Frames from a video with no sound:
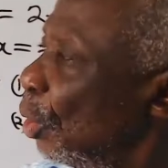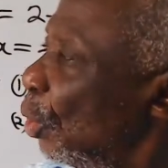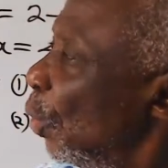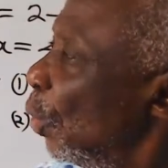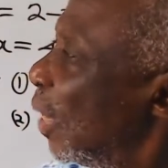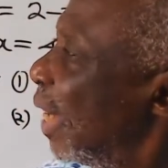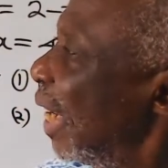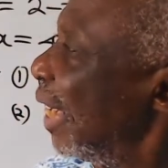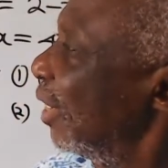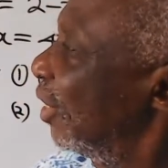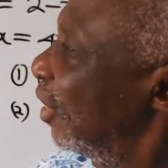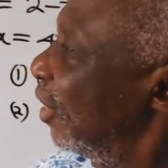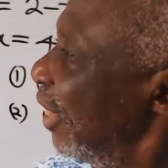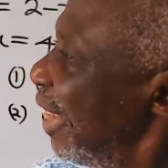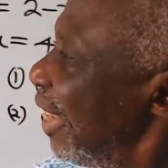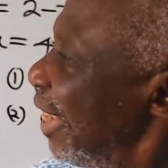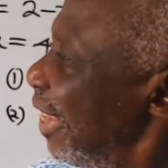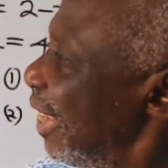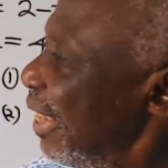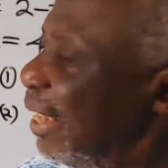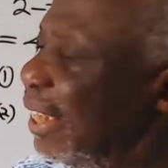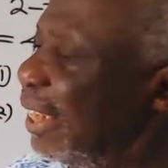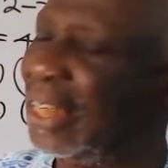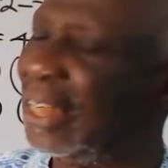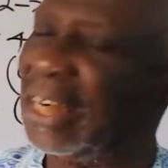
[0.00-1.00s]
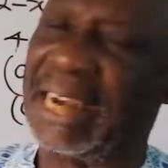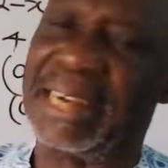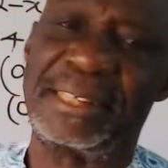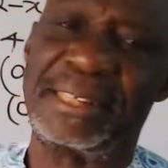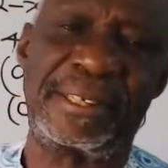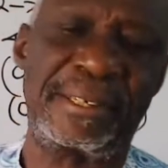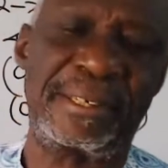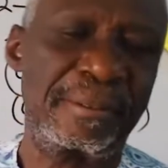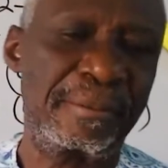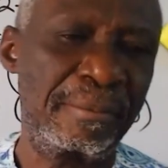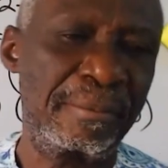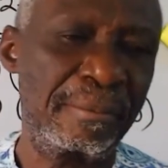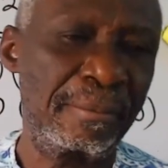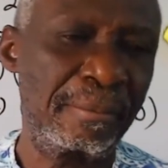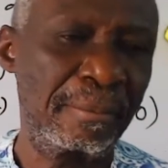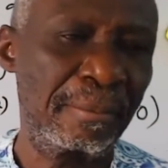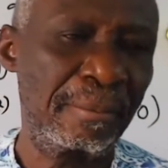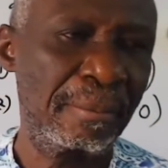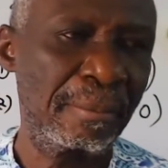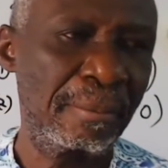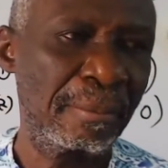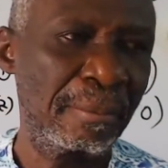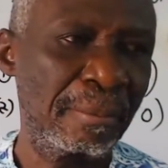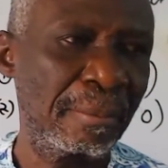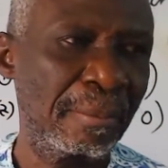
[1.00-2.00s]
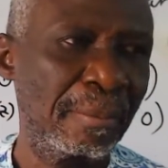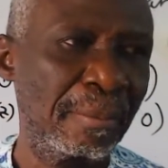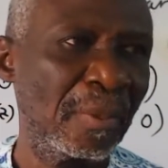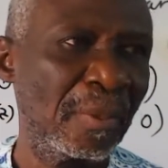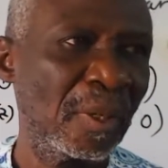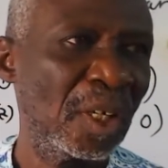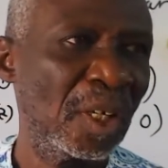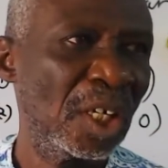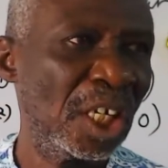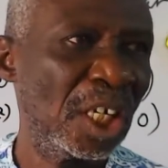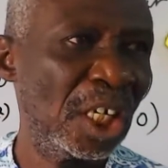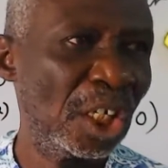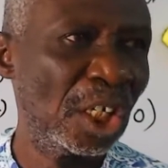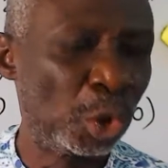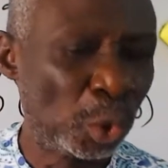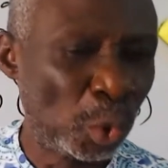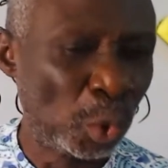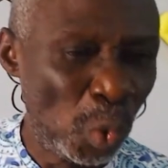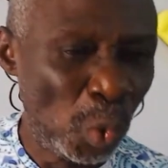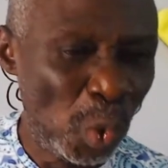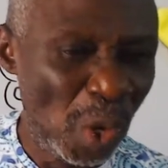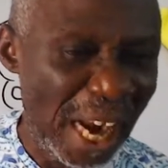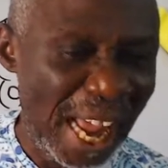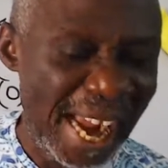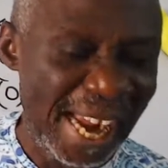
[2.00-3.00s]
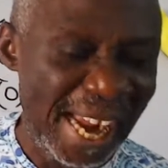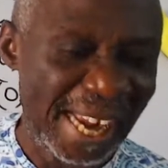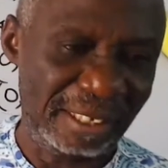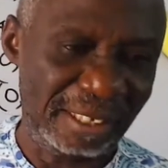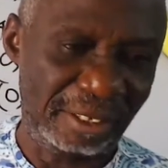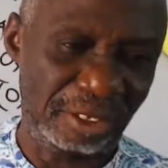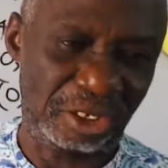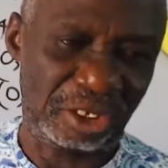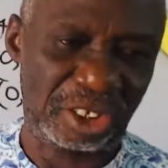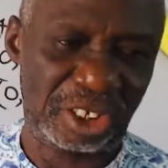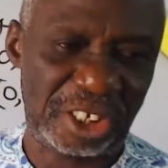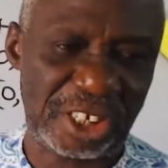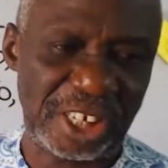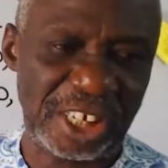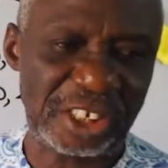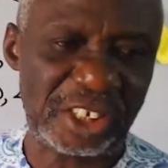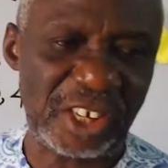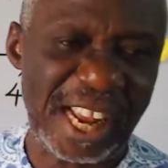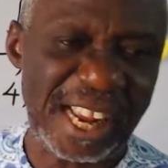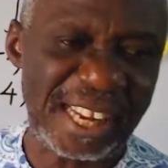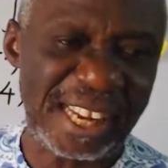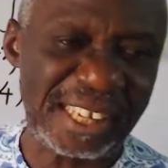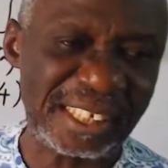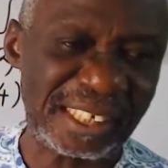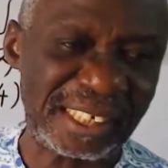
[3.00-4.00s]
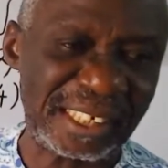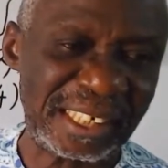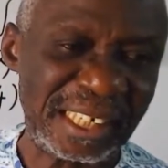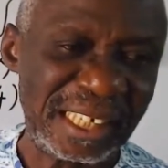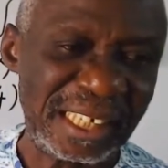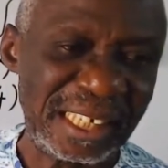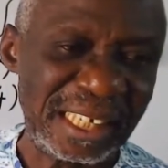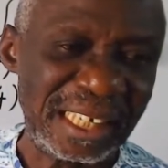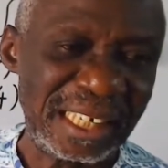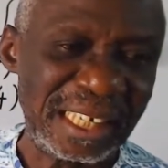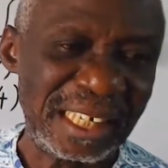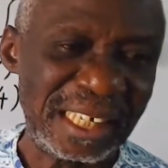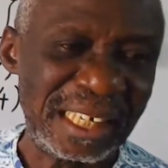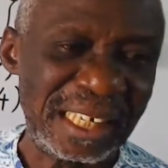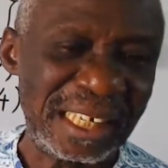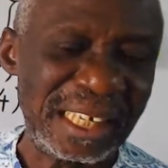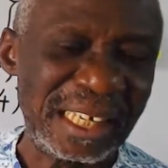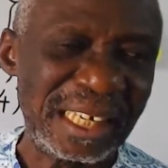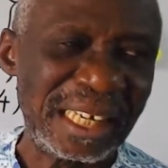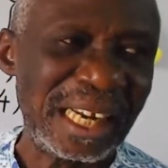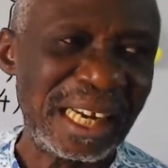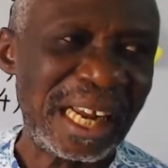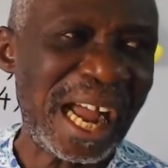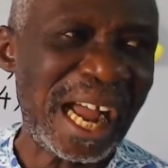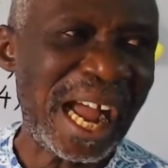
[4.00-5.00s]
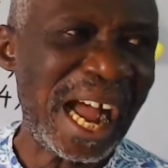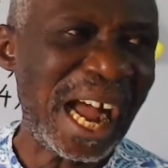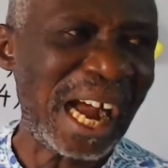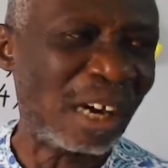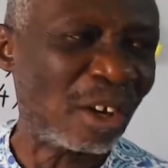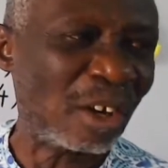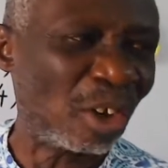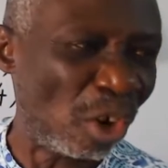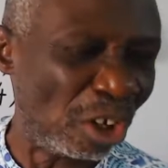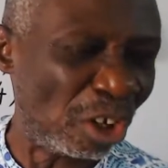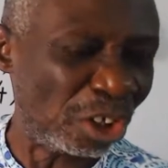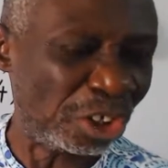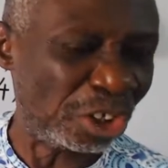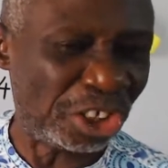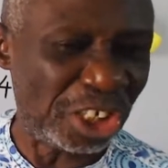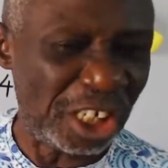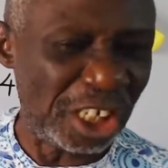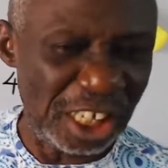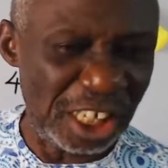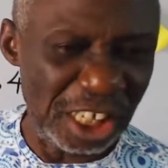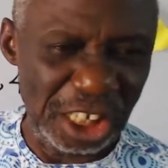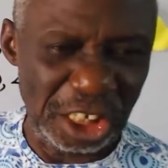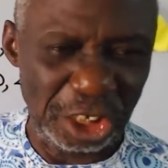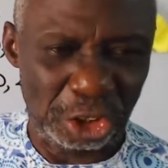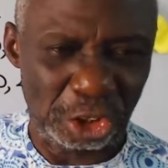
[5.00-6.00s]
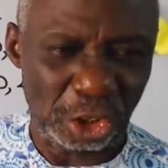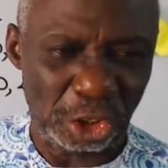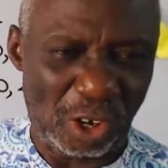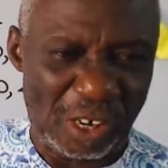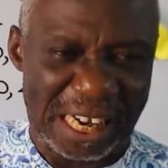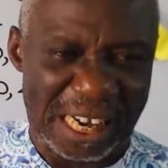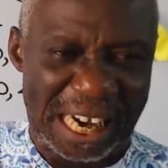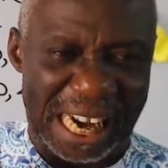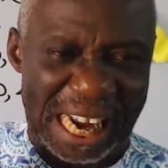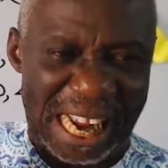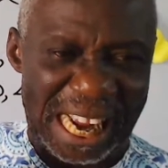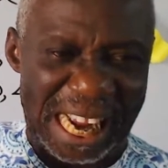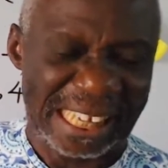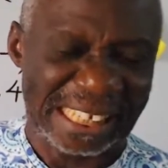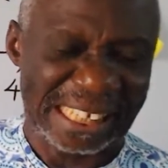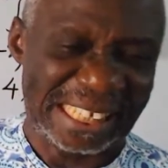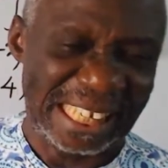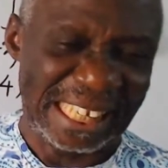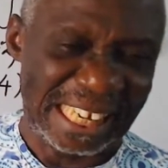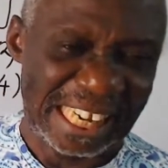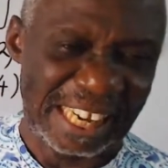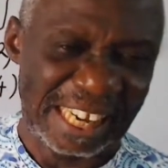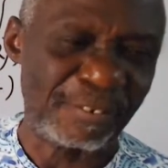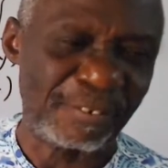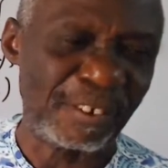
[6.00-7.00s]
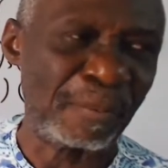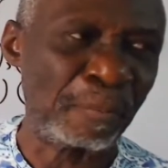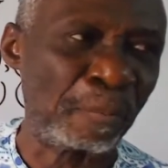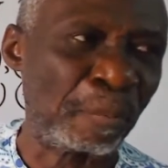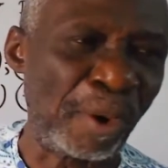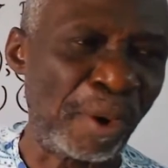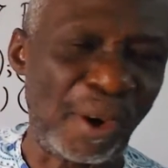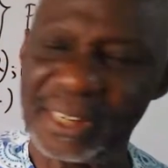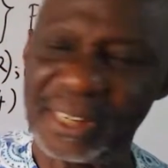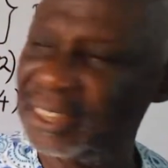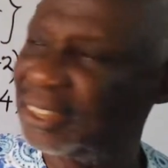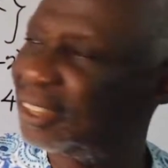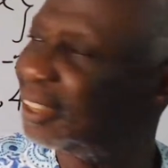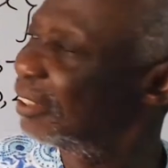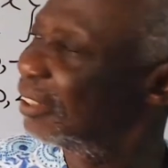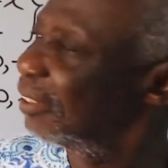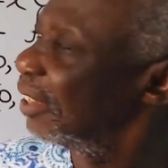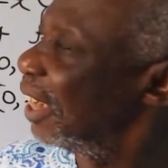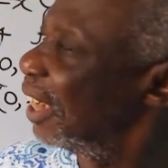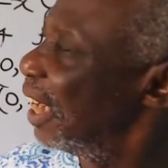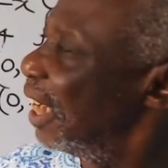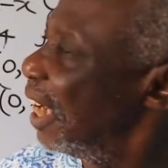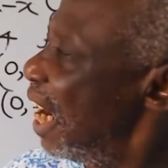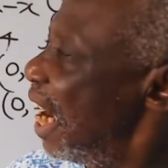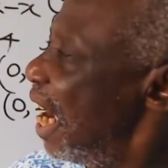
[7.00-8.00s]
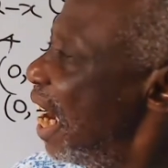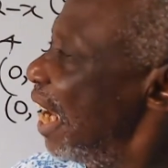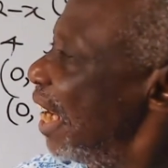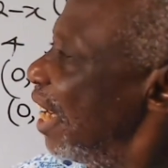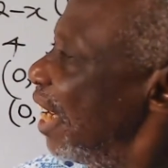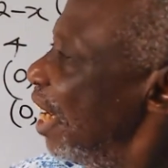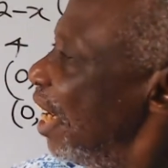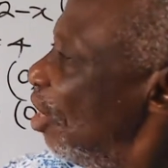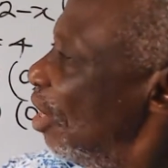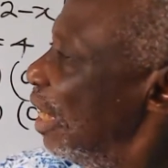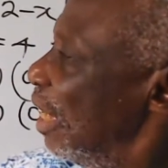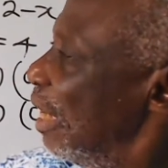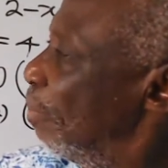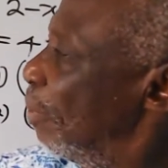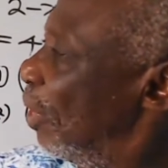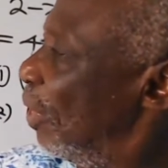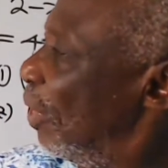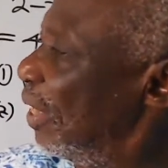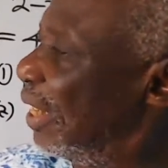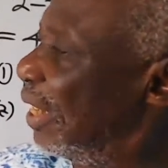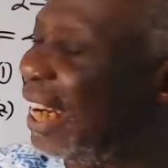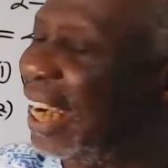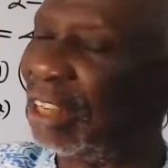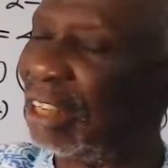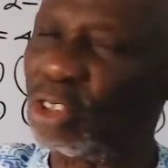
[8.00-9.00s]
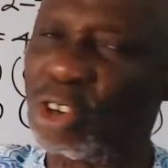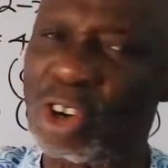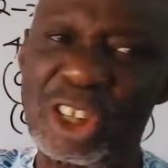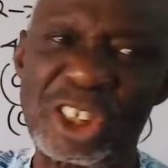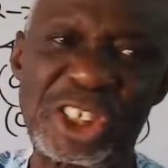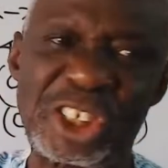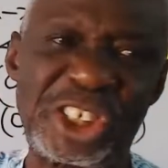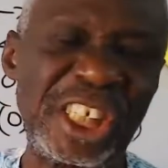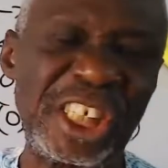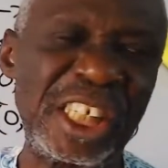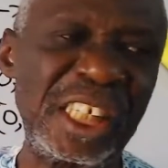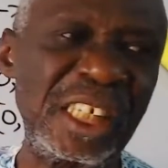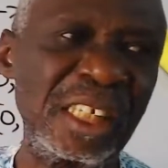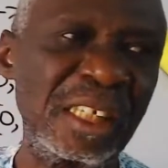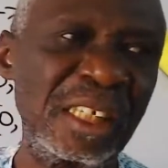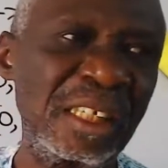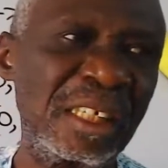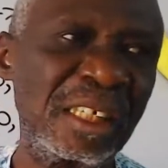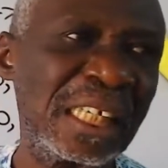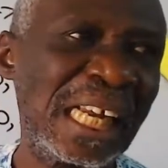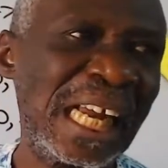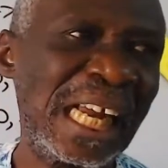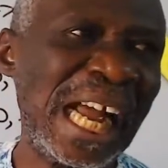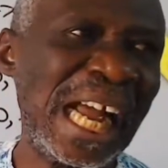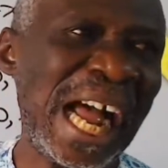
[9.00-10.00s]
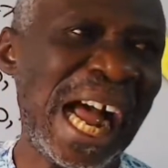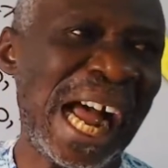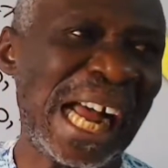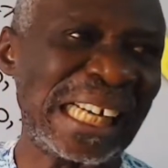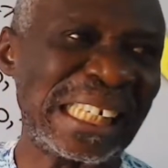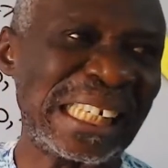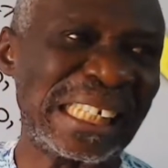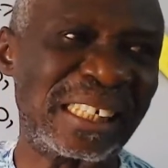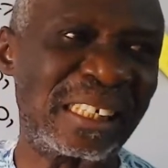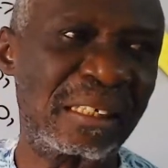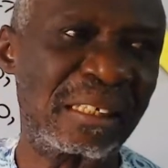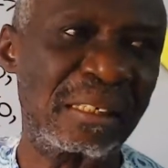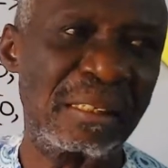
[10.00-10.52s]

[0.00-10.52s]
you can see that these two lines, straight lines, are crossing each other at a given point. And here on the board, they are crossing at